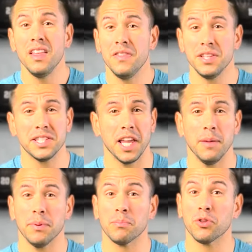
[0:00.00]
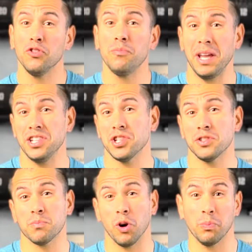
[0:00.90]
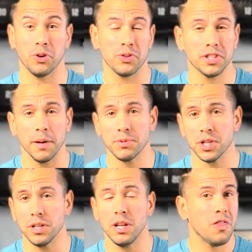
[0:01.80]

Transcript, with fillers: this tape improved patients' proprioception,